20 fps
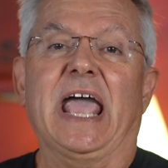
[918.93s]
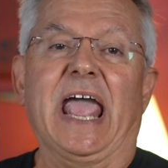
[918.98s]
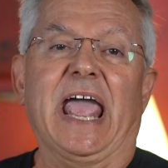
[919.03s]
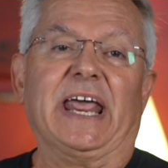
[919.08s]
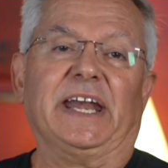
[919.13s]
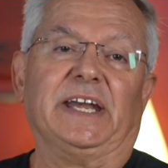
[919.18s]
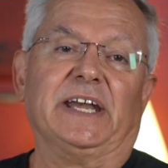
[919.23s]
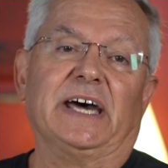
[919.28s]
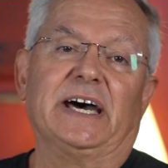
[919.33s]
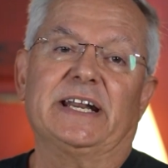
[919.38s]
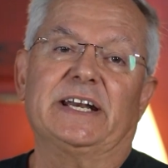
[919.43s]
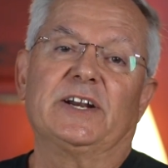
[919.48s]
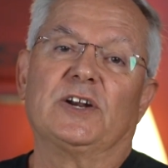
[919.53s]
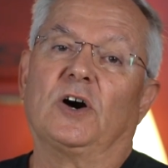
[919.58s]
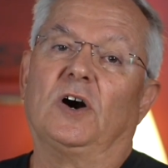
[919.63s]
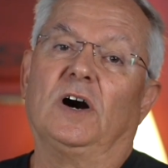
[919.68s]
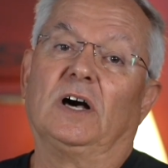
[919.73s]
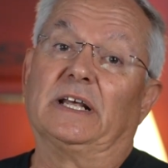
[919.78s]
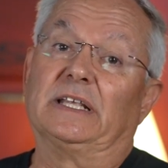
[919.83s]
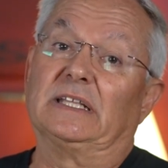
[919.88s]
and not at
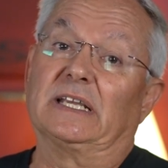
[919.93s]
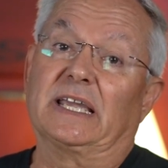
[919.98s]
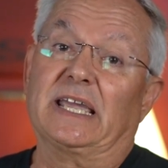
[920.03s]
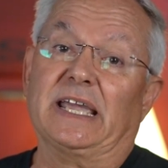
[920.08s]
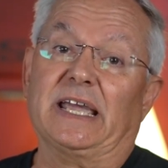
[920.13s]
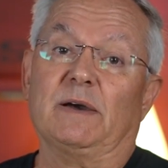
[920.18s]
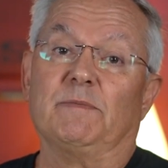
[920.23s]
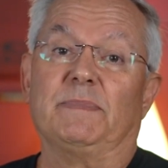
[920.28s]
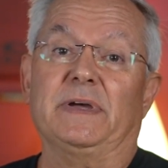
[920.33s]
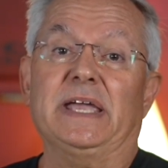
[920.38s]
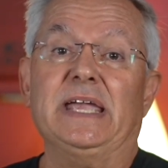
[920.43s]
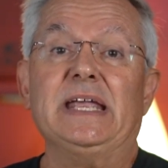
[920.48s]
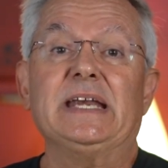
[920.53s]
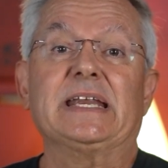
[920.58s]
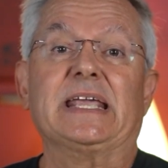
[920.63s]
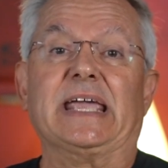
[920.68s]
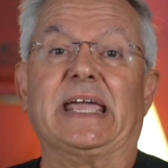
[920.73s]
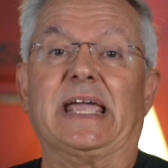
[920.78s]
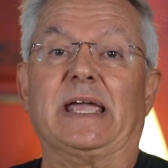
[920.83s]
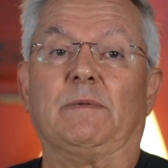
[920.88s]
all in the
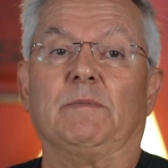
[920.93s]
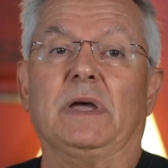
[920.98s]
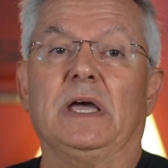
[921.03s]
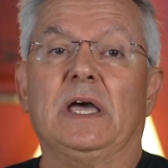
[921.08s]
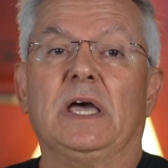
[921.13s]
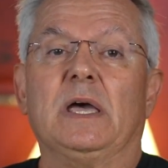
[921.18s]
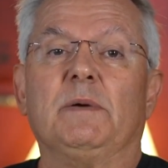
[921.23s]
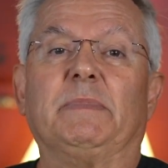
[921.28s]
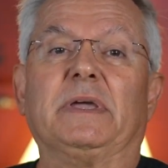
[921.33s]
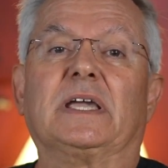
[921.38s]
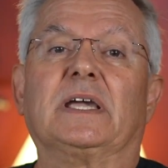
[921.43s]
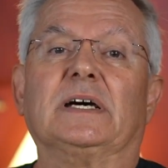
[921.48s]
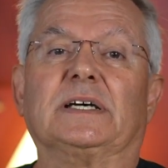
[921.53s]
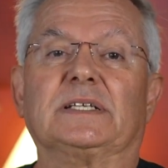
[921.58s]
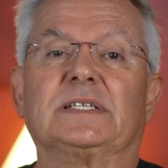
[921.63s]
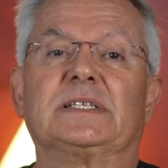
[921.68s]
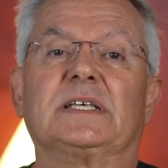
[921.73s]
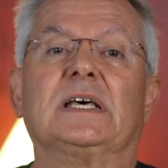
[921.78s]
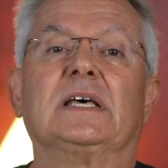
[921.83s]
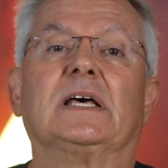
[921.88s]
campaign game
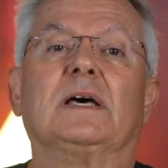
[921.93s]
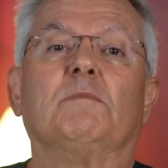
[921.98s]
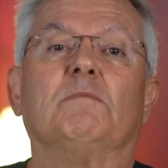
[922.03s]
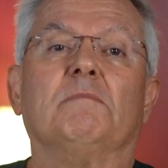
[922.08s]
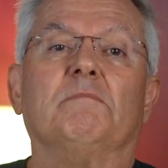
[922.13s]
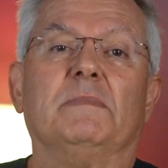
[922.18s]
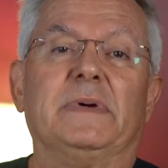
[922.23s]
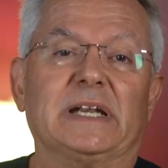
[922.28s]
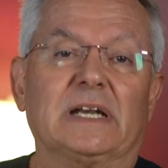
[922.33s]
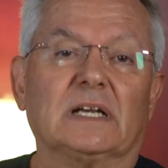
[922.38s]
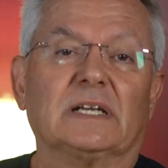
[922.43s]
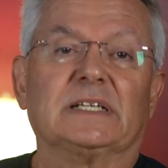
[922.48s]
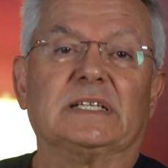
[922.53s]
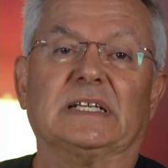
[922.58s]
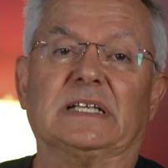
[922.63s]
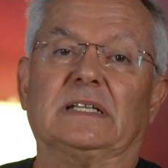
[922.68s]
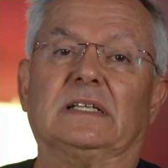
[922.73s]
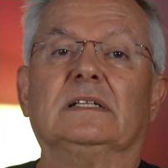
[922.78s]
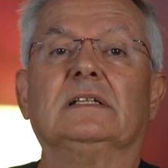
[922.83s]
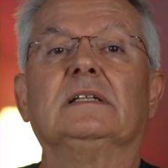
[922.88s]
because
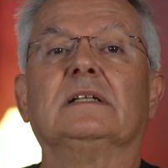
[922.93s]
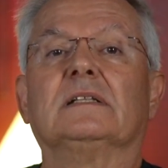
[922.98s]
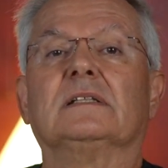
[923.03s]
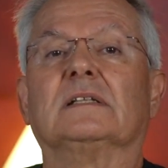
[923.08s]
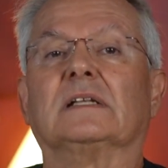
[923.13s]
Middleton,